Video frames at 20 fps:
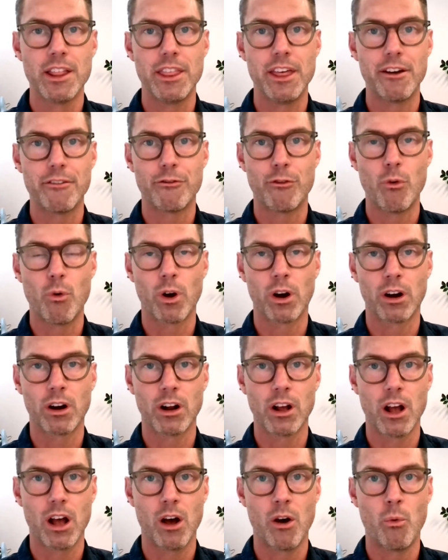that
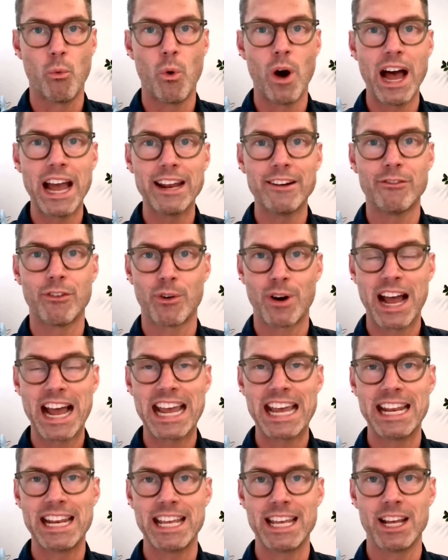for a wide
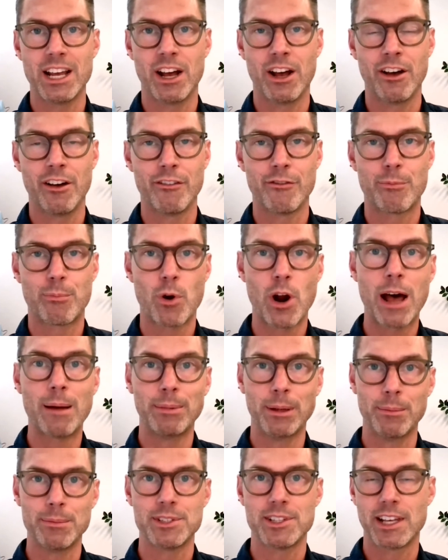variety of
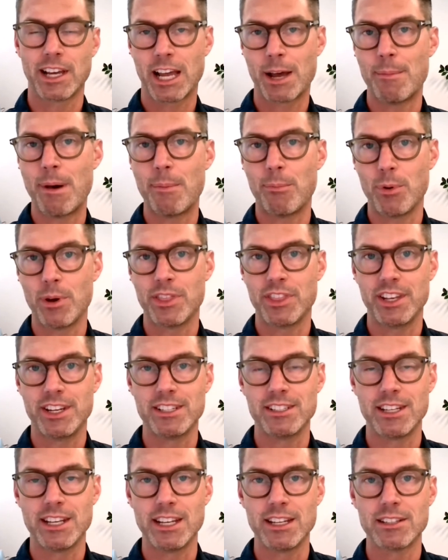problems that come up with the
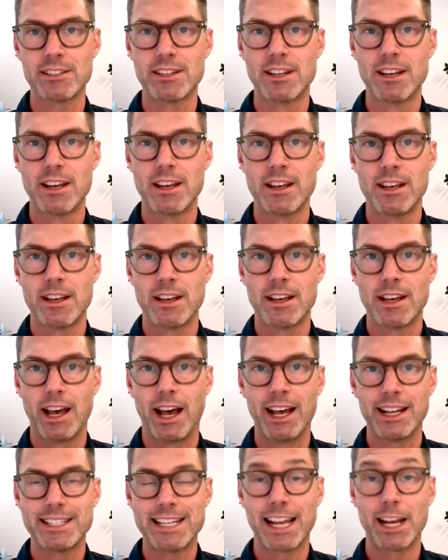disease,
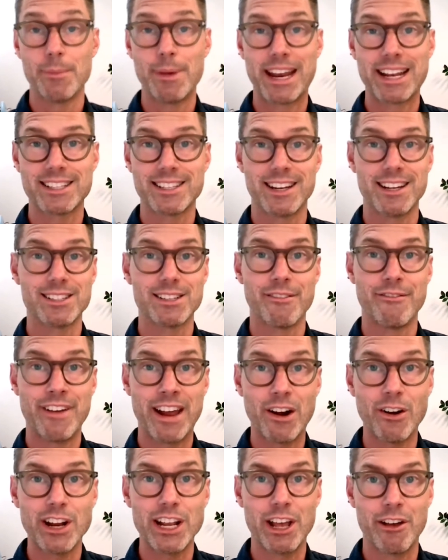telemedicine is a
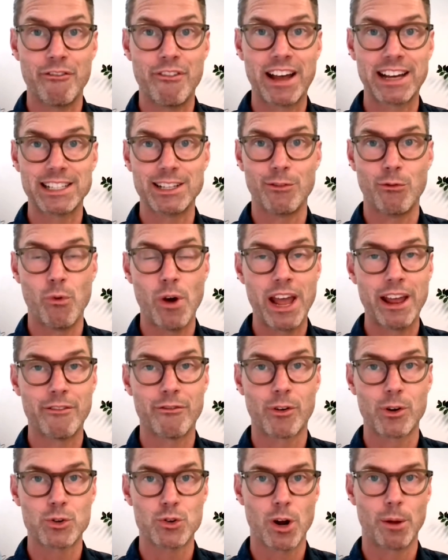very effective way
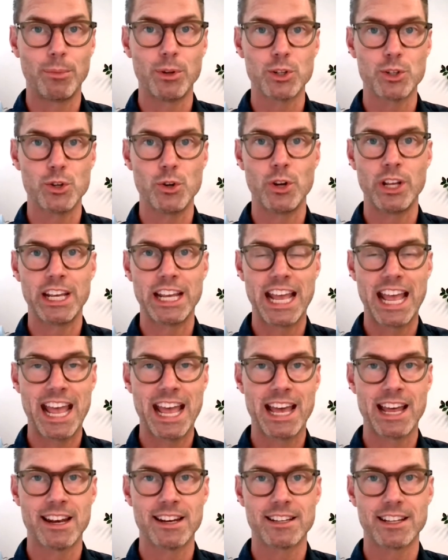for troubleshooting
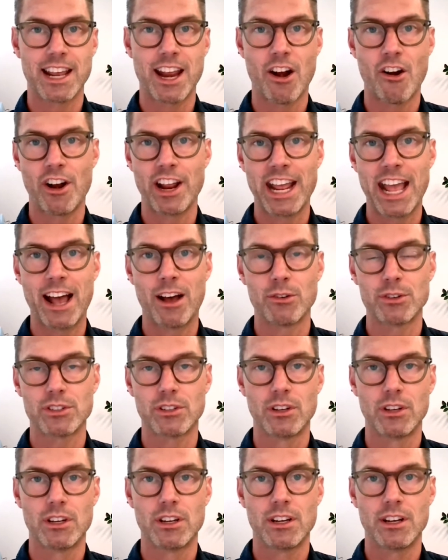and carrying out
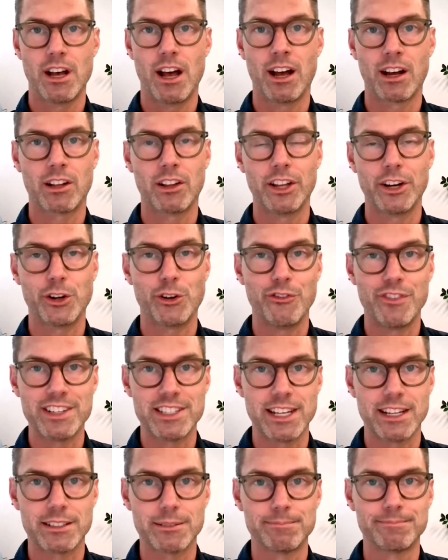a clinical
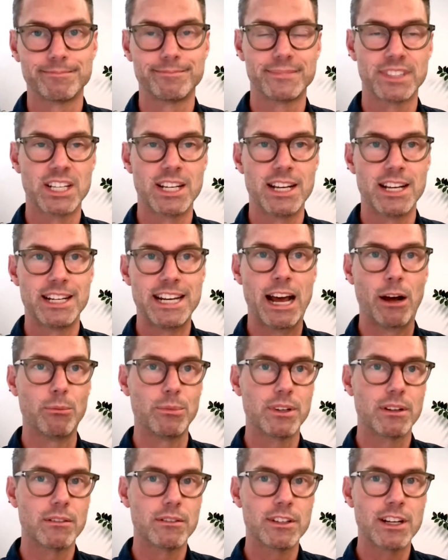visit.
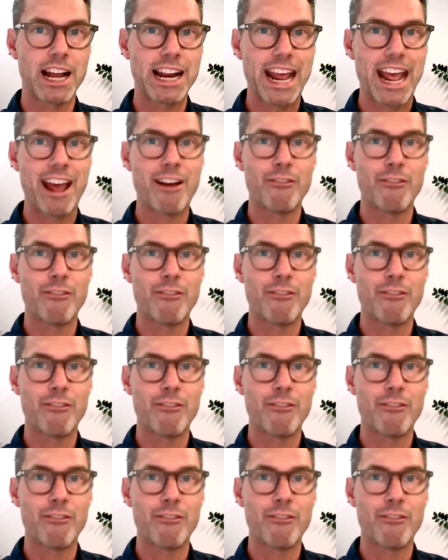Now, not